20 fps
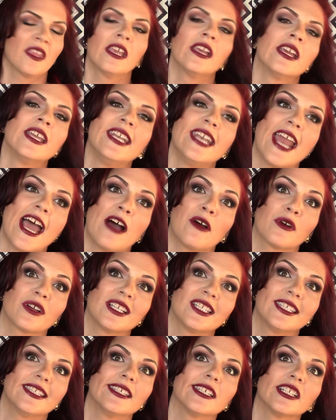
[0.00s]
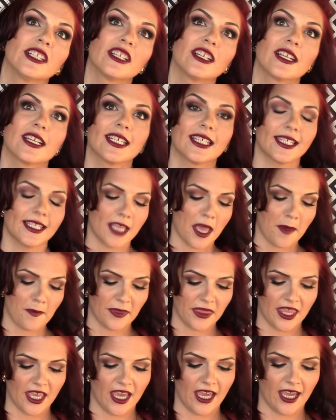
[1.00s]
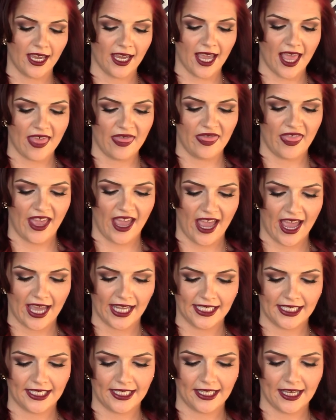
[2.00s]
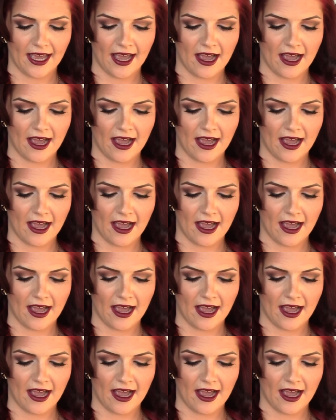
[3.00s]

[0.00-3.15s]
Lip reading: Now, concealer is something that